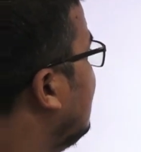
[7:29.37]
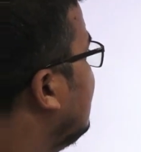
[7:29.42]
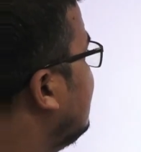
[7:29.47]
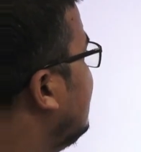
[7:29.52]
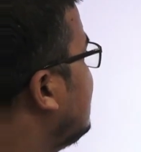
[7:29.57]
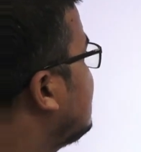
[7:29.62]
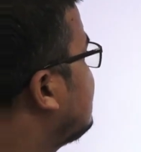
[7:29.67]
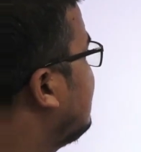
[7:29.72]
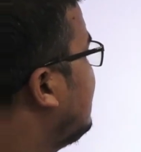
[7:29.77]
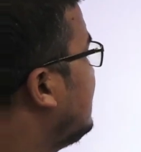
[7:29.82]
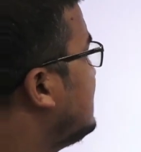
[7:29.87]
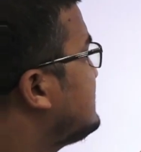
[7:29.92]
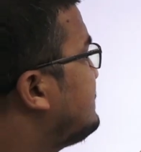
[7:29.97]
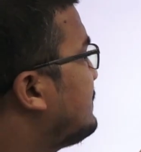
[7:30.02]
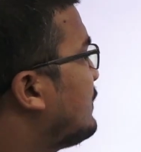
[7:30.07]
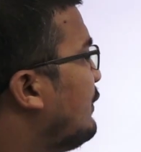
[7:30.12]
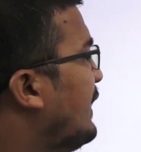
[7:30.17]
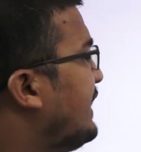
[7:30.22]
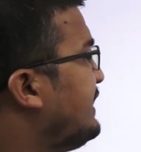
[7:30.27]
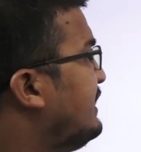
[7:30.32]
This one is
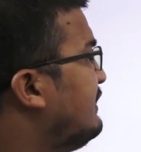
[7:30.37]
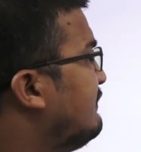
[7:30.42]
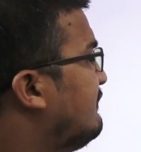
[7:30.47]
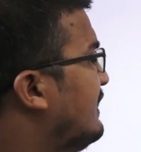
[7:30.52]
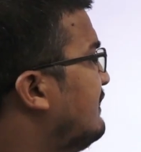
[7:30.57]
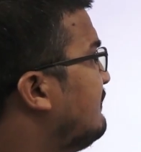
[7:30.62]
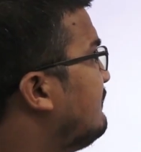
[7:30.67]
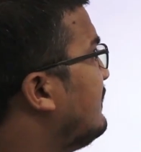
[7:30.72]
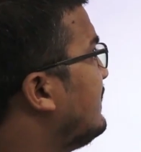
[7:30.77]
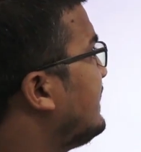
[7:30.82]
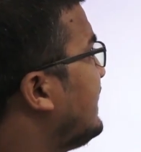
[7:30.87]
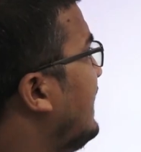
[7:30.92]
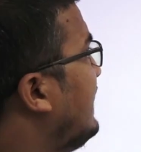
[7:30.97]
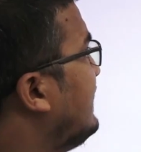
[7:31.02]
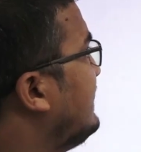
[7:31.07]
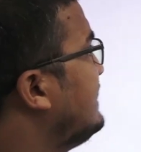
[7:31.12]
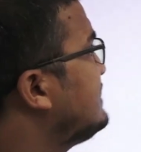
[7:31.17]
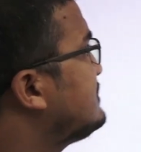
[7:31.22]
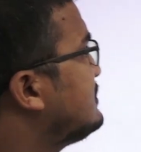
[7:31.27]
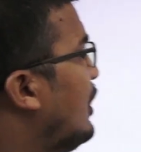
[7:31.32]
provided 1 volt
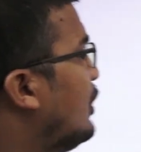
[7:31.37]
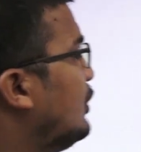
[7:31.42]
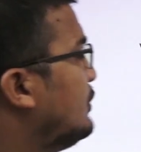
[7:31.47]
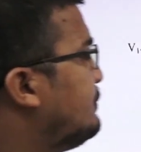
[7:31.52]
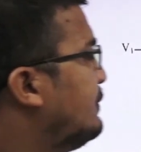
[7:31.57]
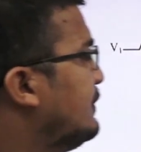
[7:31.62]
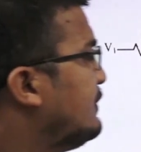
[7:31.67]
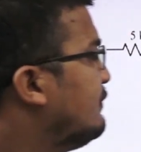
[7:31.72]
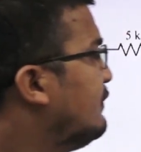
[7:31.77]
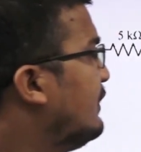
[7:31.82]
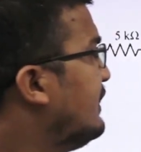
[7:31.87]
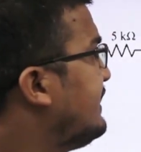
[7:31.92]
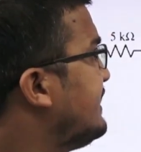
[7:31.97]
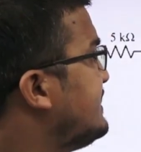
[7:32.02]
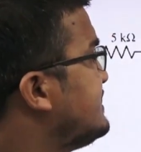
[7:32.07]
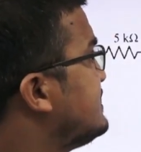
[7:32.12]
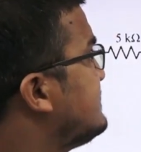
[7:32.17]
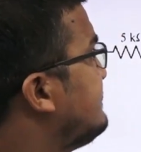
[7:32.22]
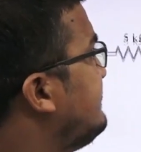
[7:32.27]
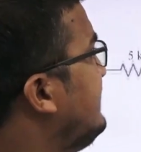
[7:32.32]
and this output
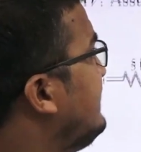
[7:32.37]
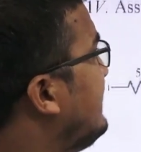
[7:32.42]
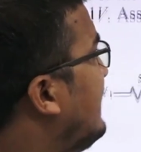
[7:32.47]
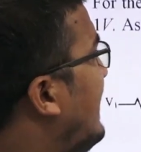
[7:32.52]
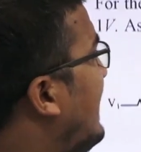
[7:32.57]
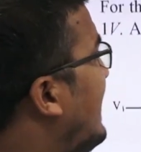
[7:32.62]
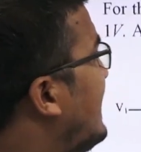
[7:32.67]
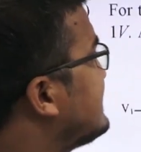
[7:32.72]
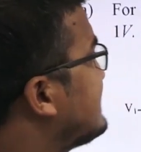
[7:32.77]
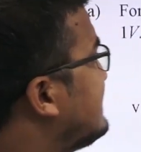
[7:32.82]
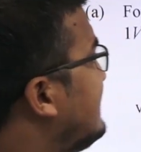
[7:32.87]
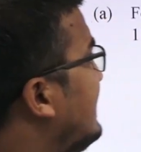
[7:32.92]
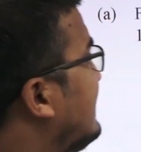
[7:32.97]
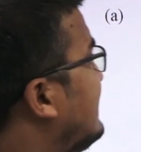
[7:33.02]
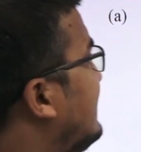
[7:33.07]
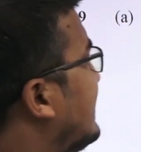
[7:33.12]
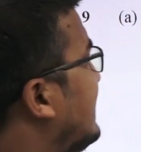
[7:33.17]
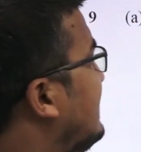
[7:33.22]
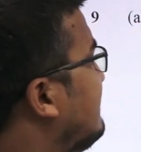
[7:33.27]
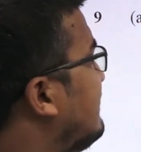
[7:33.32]
voltage is being asked and
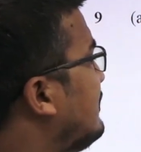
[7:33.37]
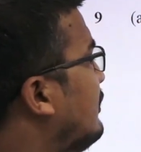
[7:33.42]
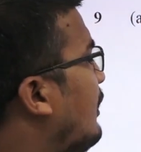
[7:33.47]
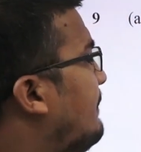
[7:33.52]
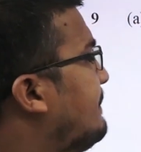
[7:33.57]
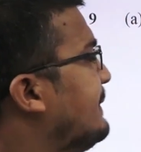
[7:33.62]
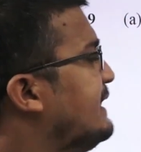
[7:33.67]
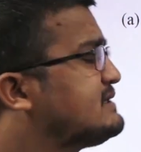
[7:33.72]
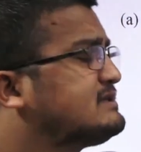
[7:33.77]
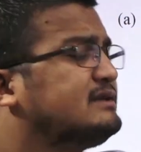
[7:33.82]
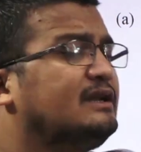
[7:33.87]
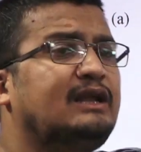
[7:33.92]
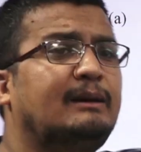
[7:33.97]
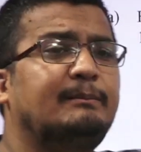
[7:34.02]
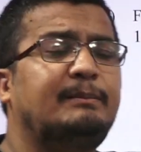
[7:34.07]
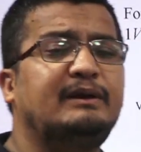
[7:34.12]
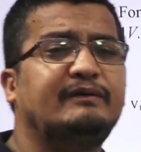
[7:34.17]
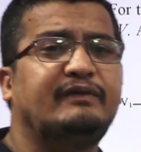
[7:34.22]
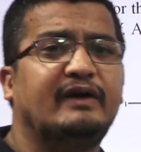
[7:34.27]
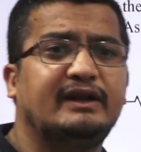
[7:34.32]
the given operational
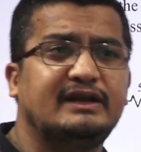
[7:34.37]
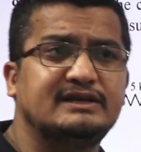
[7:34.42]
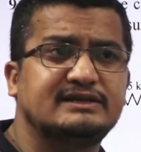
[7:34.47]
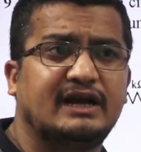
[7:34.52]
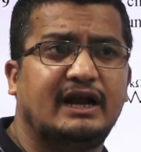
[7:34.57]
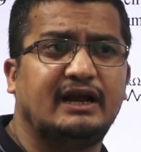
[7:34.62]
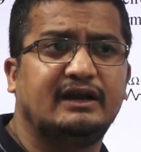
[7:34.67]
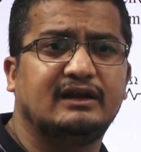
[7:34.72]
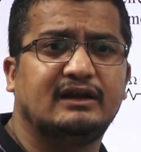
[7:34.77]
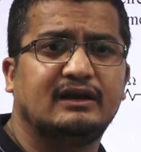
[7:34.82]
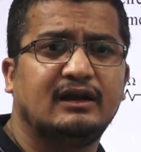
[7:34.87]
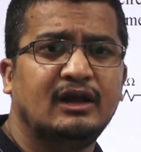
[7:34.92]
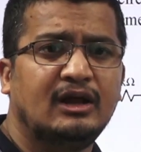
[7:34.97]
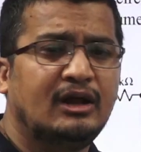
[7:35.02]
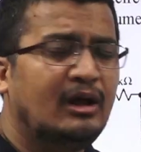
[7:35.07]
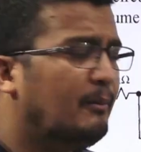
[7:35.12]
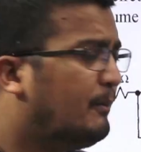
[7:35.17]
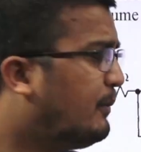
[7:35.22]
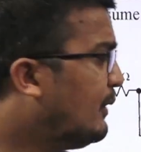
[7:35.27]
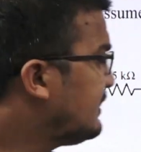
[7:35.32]
amplifier is idle.
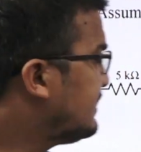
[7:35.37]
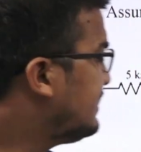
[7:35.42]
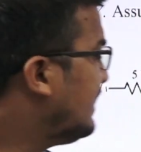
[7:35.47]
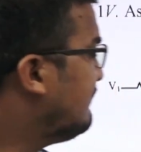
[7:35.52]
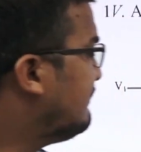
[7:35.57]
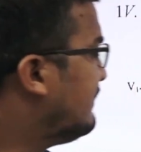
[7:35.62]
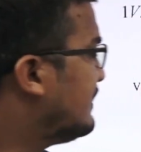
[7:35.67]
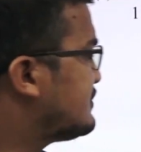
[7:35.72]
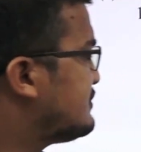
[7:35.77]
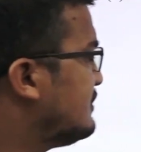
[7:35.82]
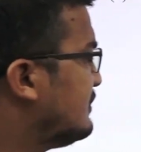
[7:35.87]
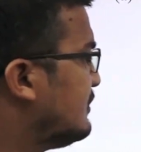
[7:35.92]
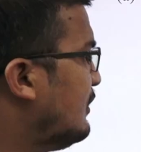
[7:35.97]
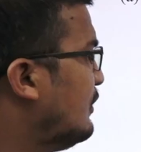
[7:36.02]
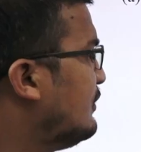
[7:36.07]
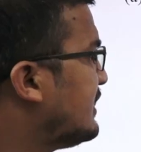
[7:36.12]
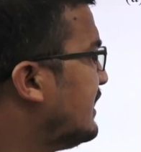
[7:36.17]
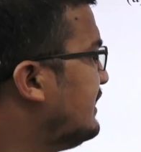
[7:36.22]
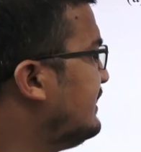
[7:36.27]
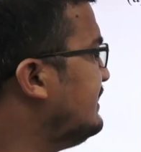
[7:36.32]
Put the virtual
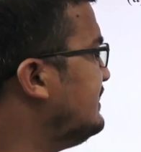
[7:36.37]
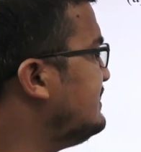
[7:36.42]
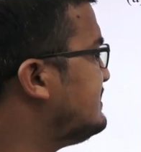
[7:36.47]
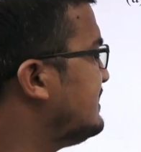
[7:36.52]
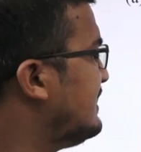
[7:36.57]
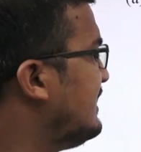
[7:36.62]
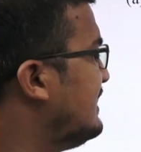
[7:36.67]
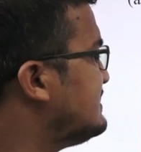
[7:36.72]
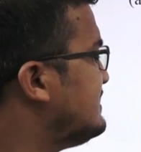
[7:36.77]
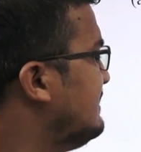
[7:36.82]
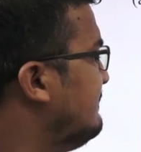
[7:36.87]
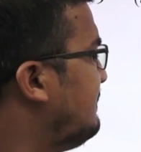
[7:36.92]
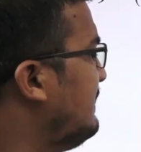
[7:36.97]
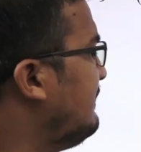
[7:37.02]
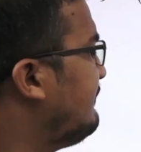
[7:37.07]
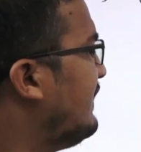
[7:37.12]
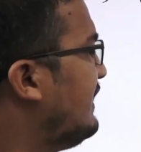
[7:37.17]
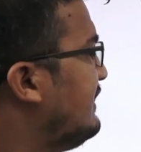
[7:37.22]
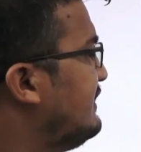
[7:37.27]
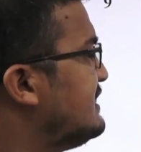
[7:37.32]
ground condition and
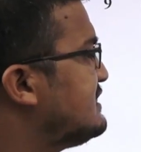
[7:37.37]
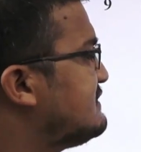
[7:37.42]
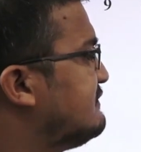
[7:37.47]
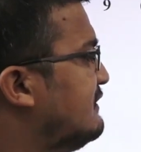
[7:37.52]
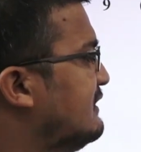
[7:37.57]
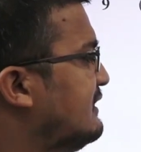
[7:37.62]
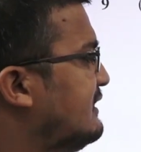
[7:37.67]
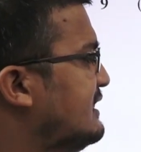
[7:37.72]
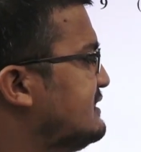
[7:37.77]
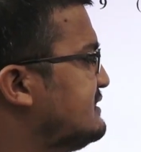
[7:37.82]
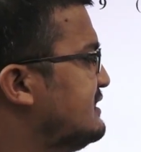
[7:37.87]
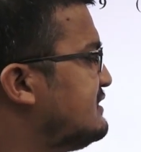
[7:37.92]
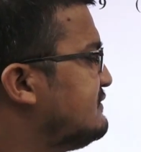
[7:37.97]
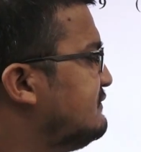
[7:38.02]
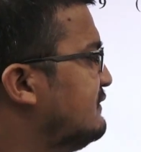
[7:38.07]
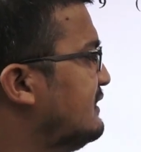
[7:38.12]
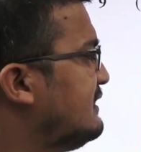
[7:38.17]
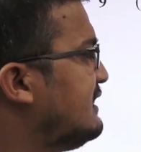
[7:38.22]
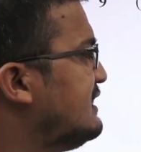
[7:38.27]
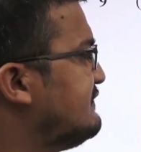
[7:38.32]
simplify. this voltage, this
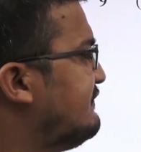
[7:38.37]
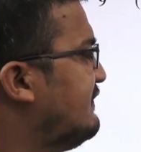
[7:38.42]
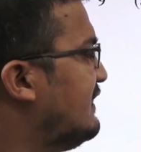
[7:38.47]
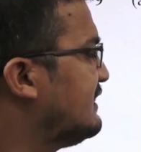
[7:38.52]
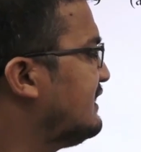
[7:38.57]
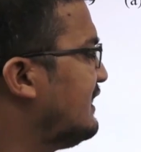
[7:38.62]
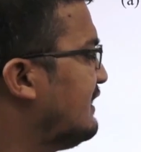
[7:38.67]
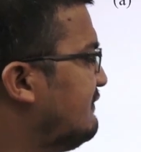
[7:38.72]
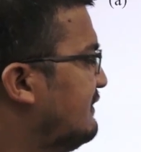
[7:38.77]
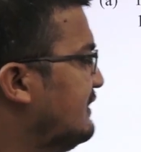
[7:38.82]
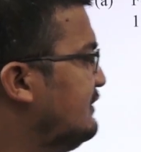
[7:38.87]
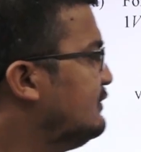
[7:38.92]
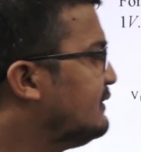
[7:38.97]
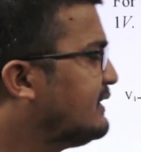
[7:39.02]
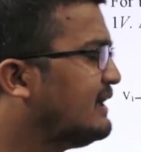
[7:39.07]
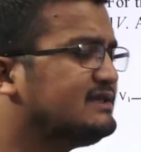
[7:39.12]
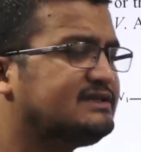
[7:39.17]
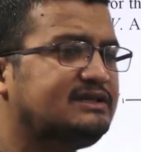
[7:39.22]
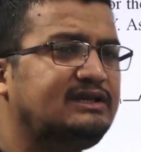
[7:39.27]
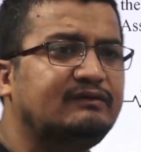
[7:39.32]
voltage, further one you
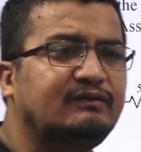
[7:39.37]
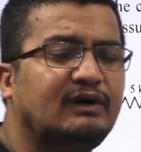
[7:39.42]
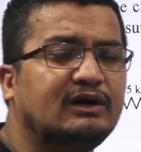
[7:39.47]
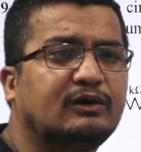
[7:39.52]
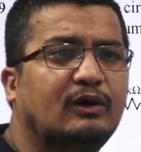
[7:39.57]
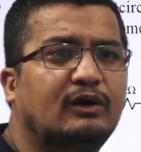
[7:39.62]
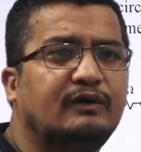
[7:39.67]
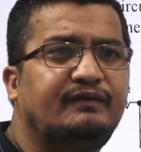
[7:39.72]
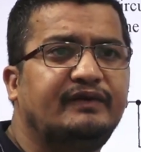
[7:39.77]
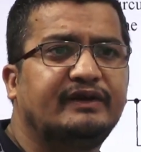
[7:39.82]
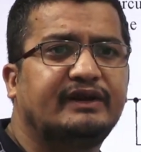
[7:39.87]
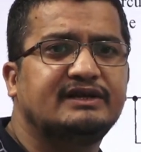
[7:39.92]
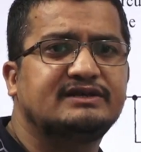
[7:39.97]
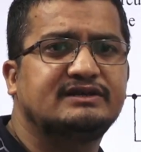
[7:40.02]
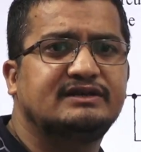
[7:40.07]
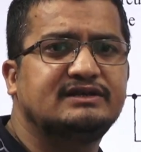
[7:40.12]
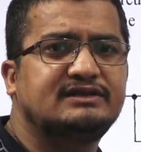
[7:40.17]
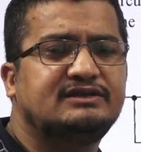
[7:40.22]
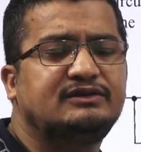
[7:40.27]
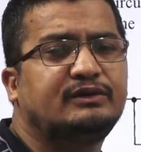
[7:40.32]
can see what
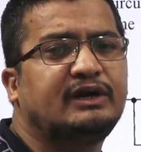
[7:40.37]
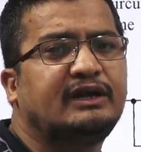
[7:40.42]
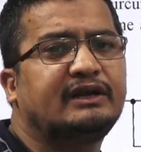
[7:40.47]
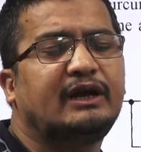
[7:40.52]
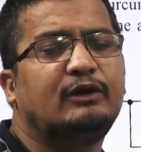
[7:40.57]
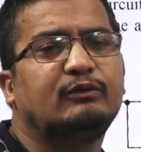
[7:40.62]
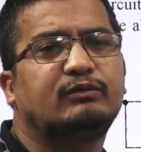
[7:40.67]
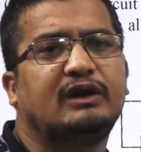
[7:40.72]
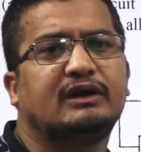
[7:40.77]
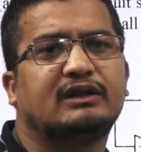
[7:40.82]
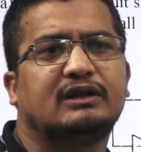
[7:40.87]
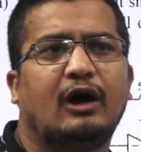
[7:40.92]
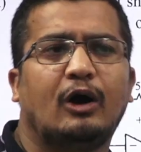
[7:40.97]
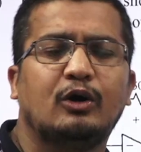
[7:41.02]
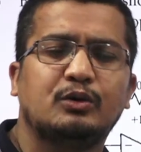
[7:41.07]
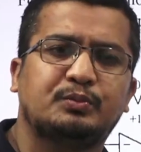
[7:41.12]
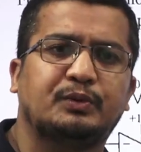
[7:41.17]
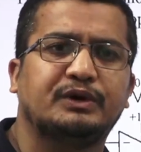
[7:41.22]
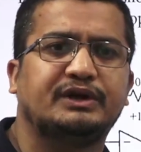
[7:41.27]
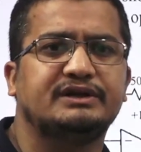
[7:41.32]
configuration is, you can calculate the
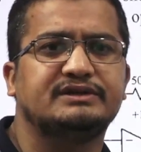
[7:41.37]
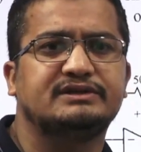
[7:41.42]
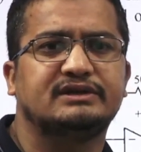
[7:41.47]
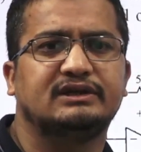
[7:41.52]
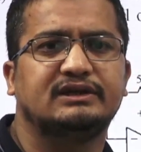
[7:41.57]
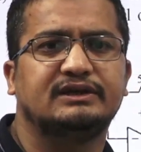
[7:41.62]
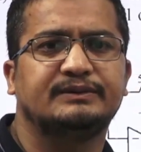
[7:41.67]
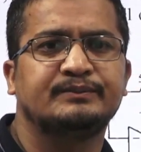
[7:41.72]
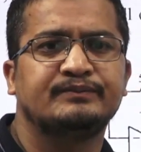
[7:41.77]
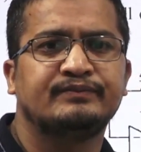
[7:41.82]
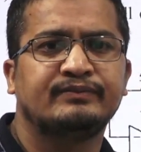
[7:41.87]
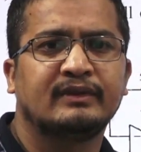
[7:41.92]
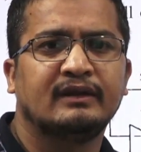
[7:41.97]
output easily.